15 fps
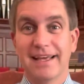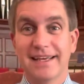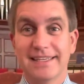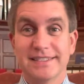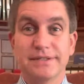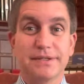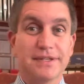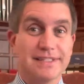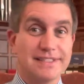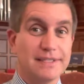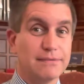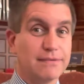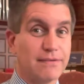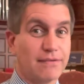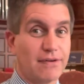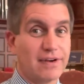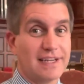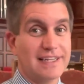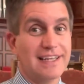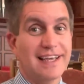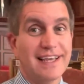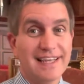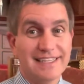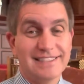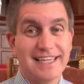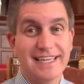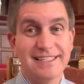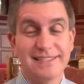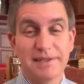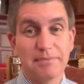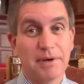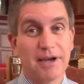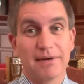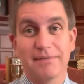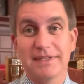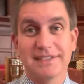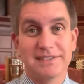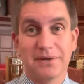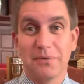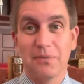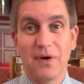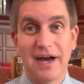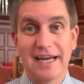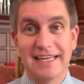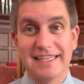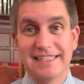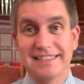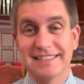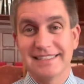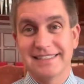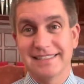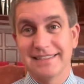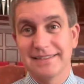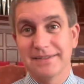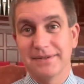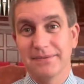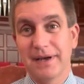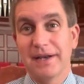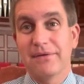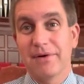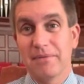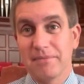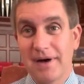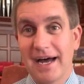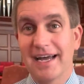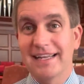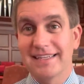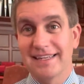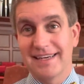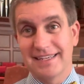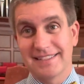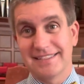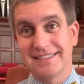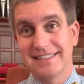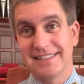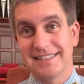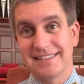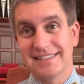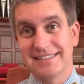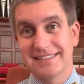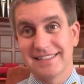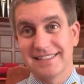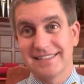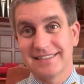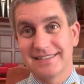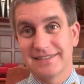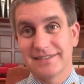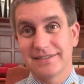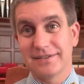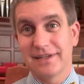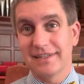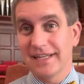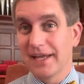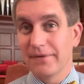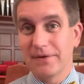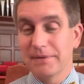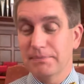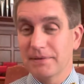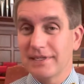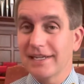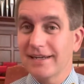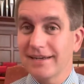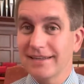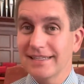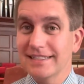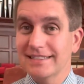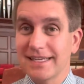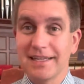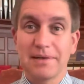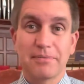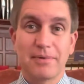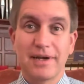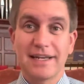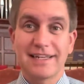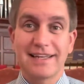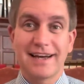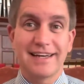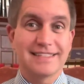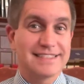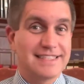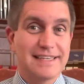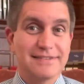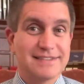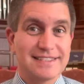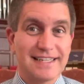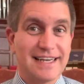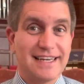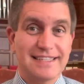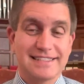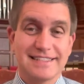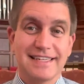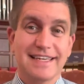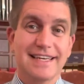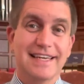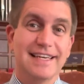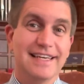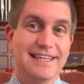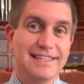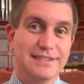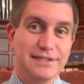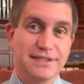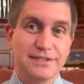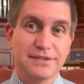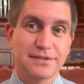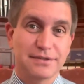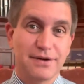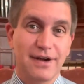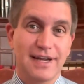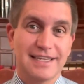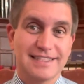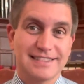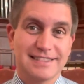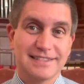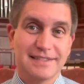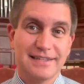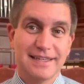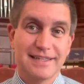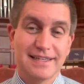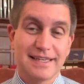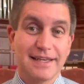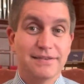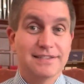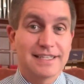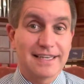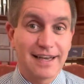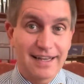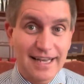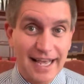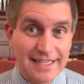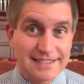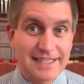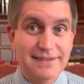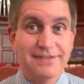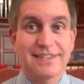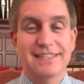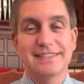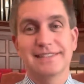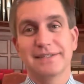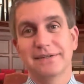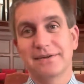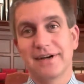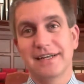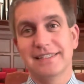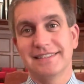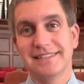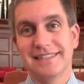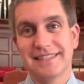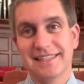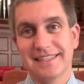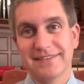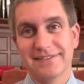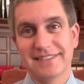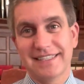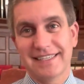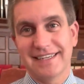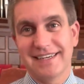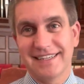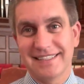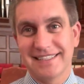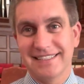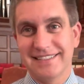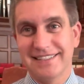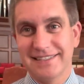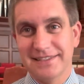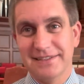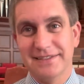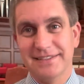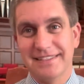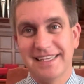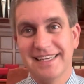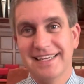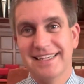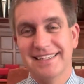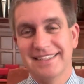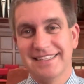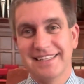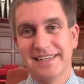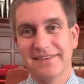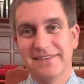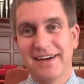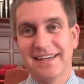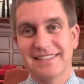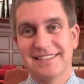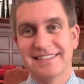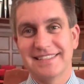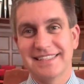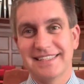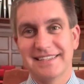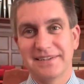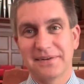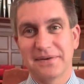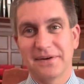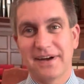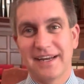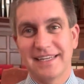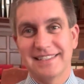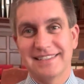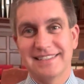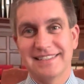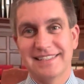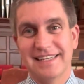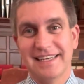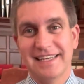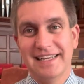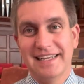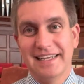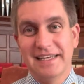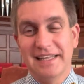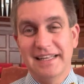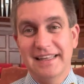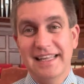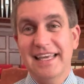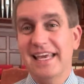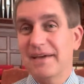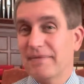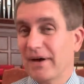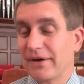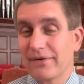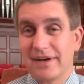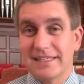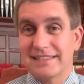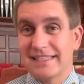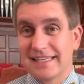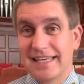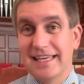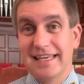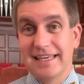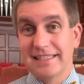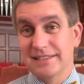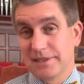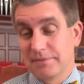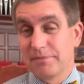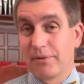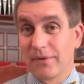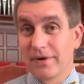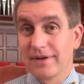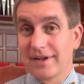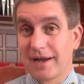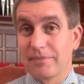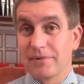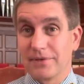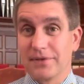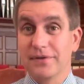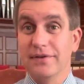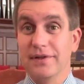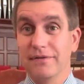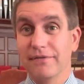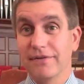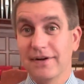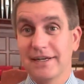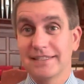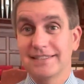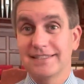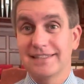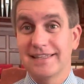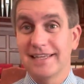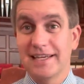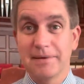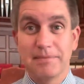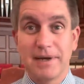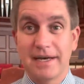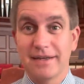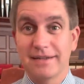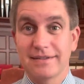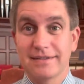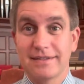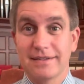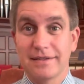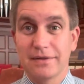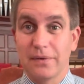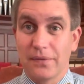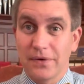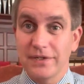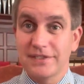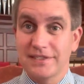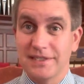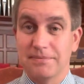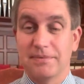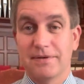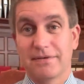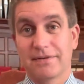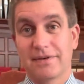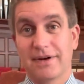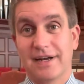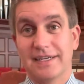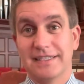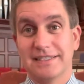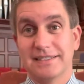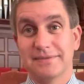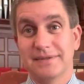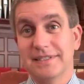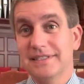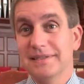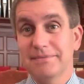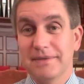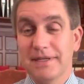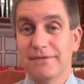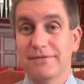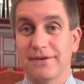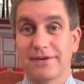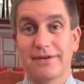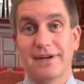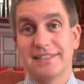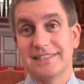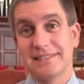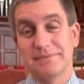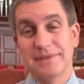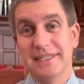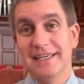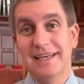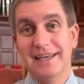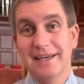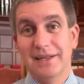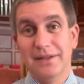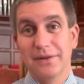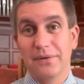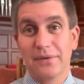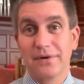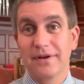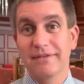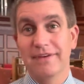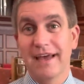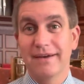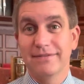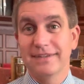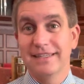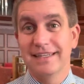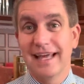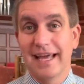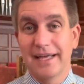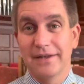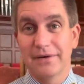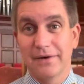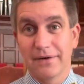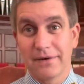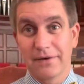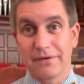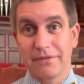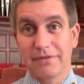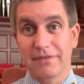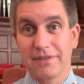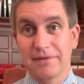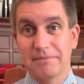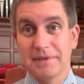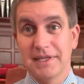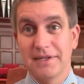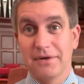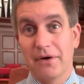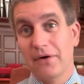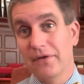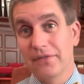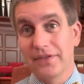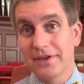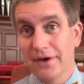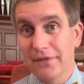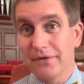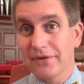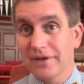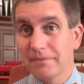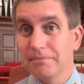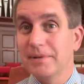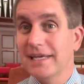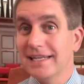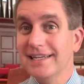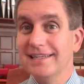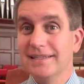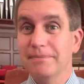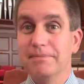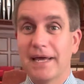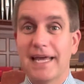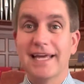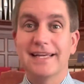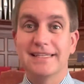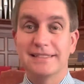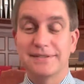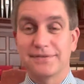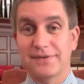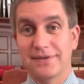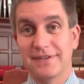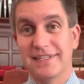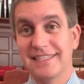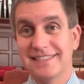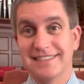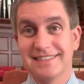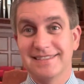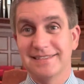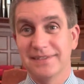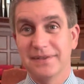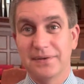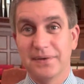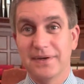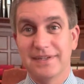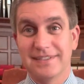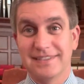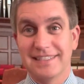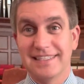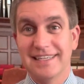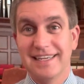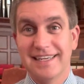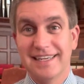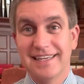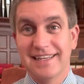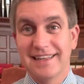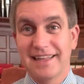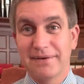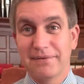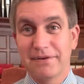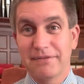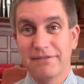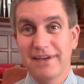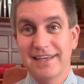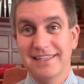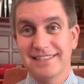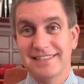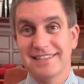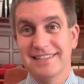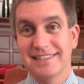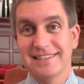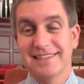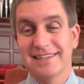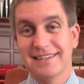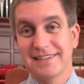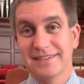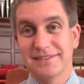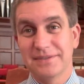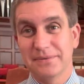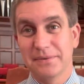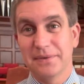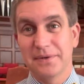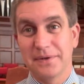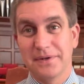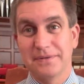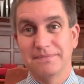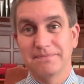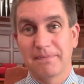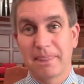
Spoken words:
So you can see we've already changed the paraments to white as a way to remind us that this is a Sunday we particularly celebrate God's gifts to us in Jesus Christ, the gifts that God has given us in Christ and the gifts that God continues to give us in Christ. Thinking about Christ the King is an important opportunity for us to think about the lordship of Christ. What does it mean for Christ to be Lord of heaven and earth amid all the other competing demands for allegiance and loyalty that we face in this world?